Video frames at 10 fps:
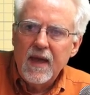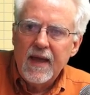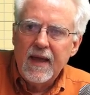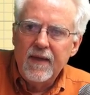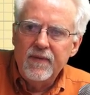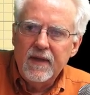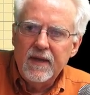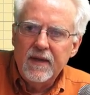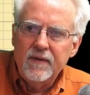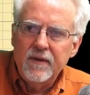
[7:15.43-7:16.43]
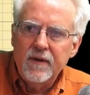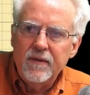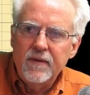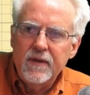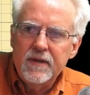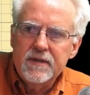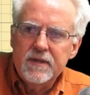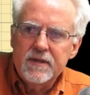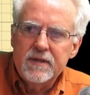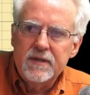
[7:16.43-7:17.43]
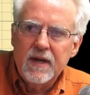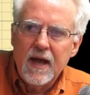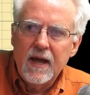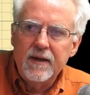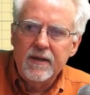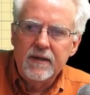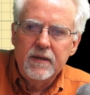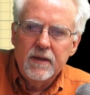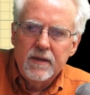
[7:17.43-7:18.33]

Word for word: and then this is ninety,